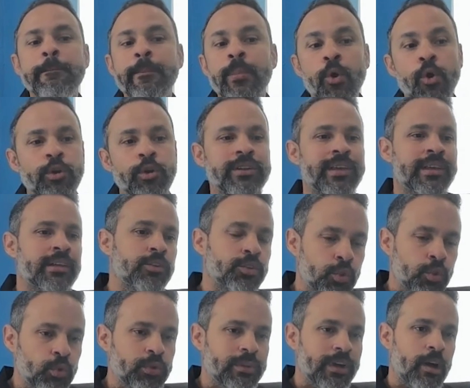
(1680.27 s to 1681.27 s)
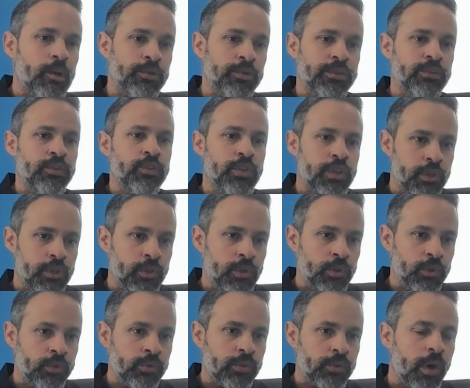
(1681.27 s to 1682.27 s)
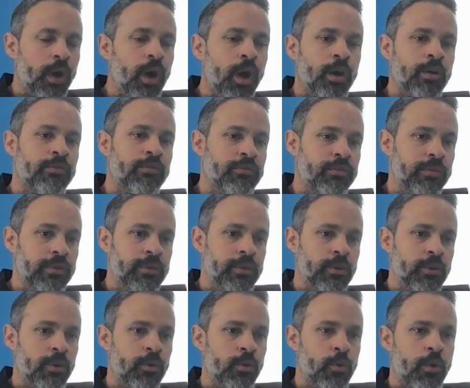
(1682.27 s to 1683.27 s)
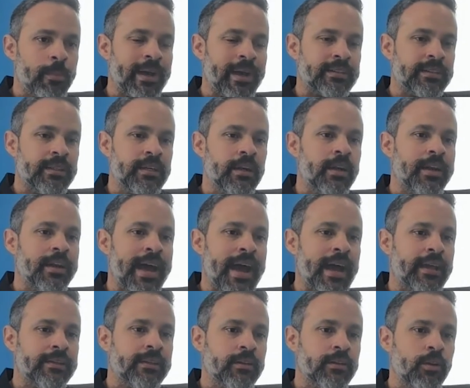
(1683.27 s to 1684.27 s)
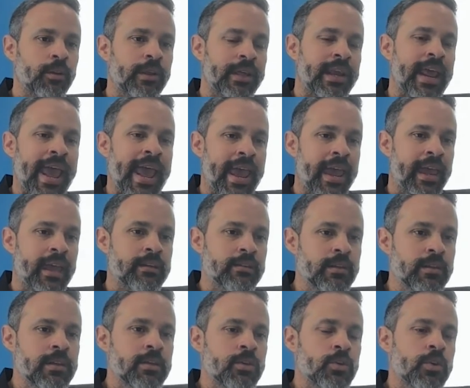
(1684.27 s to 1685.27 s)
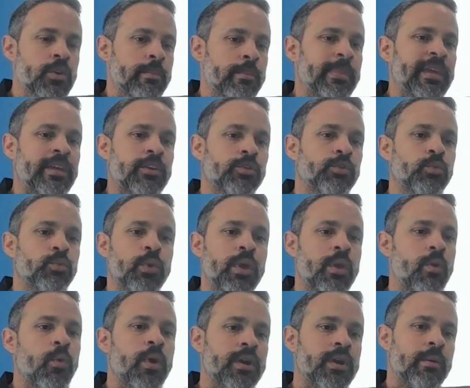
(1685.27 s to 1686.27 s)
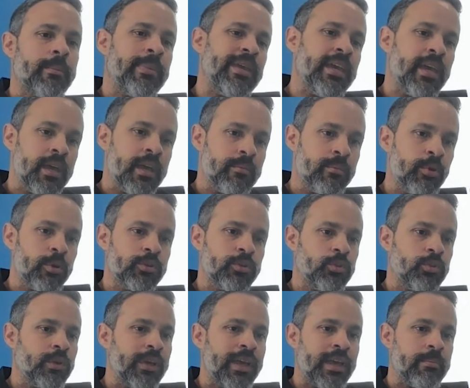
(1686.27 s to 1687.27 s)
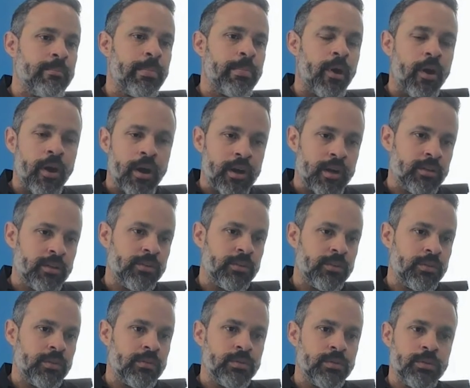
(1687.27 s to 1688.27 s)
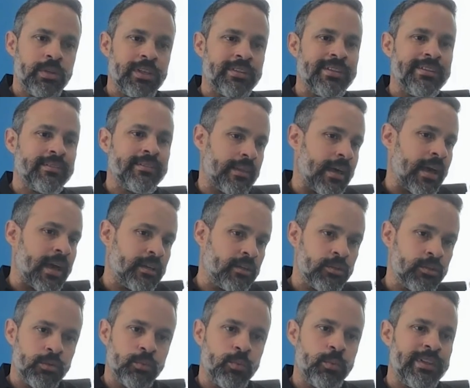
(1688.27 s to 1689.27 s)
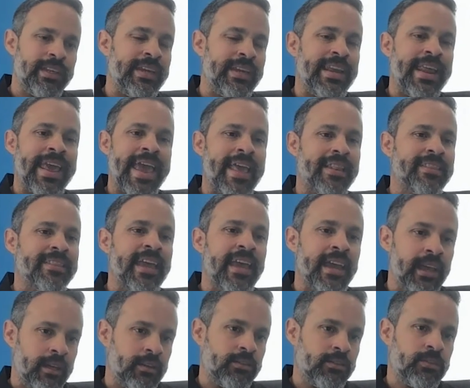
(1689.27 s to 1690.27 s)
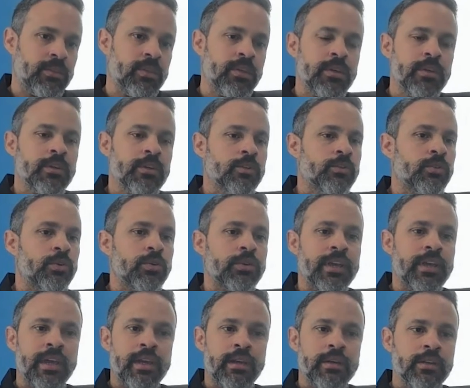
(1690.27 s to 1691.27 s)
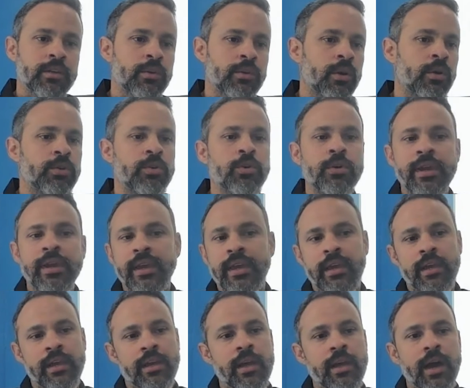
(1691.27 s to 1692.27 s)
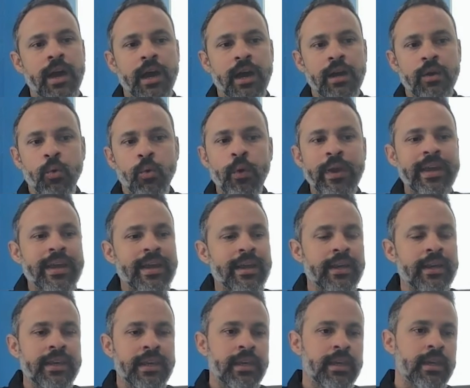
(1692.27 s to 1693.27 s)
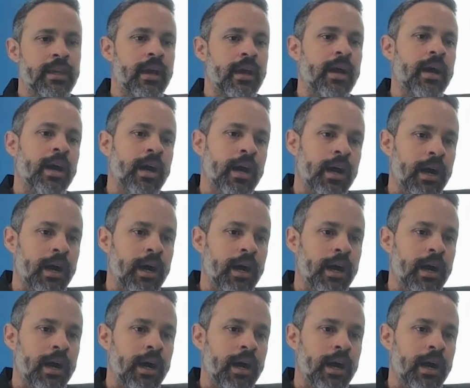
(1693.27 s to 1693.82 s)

more than 2,000 SKUs of, raw material nitinol in hand, because we want to be able to get parts to the designers within days. So then, you can quickly